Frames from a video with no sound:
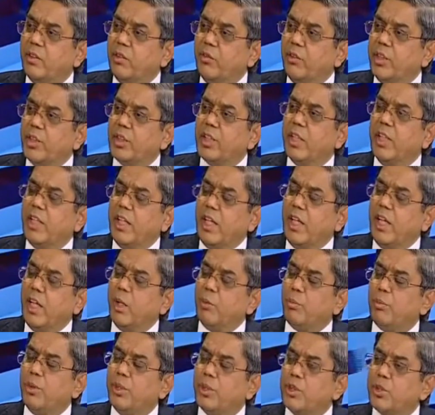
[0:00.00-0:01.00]
which can
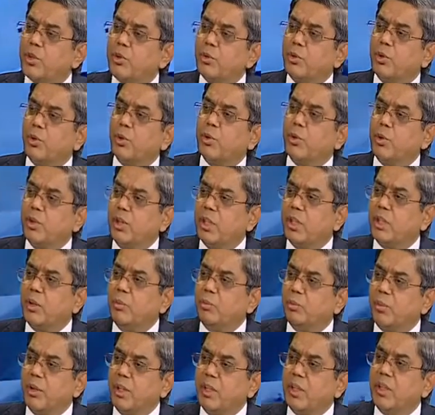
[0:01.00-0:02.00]
help us to grow the
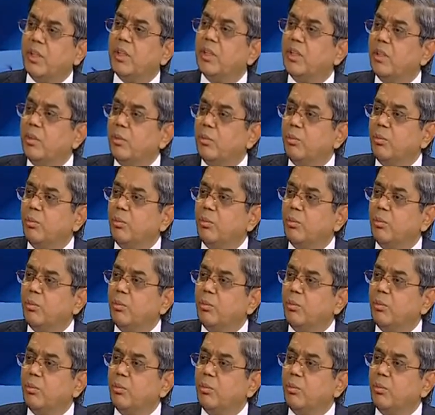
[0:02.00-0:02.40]
company